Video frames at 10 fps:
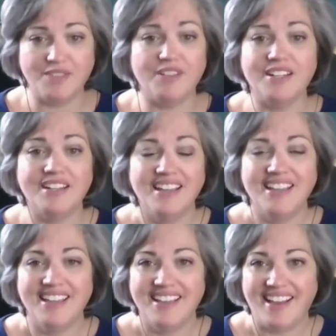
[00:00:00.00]
Even
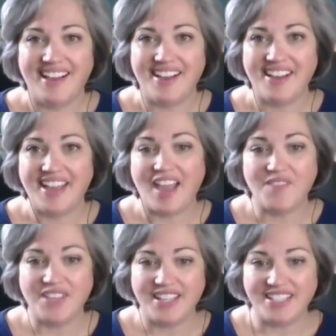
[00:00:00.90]

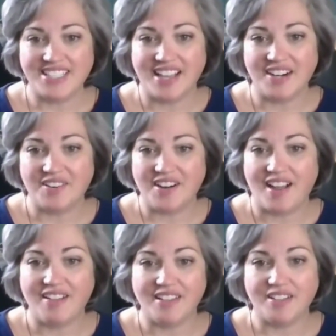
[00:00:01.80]
having insider
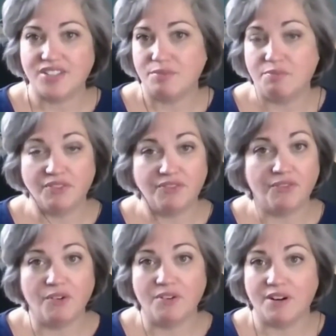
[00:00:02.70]
knowledge
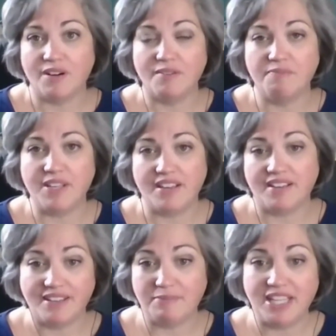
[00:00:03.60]
before
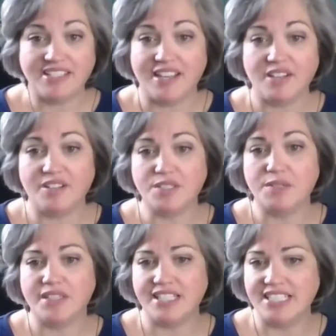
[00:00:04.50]
being
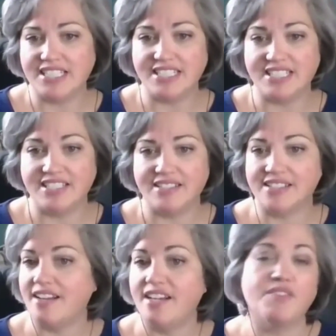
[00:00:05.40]
diagnosed with these
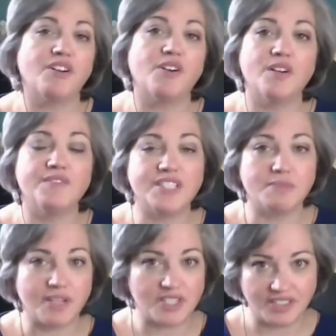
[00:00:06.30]
disease, I never heard of a
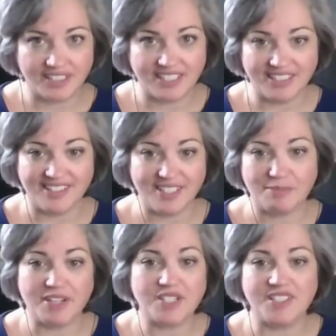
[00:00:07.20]

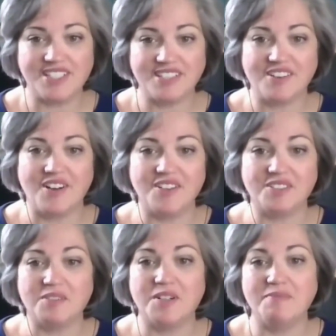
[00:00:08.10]
specialist
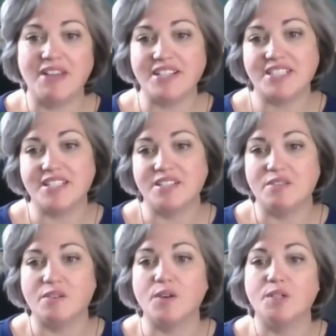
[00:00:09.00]
called oral medicine
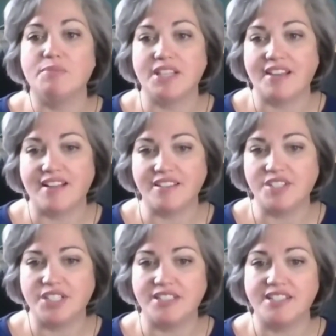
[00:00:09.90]
or oral
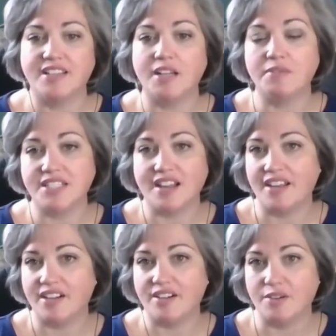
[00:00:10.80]
pathology until I was
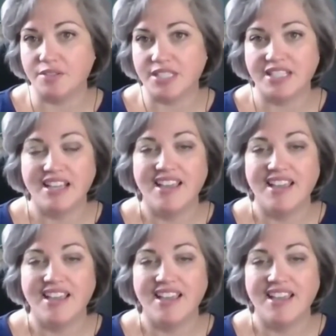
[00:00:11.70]
diagnosed.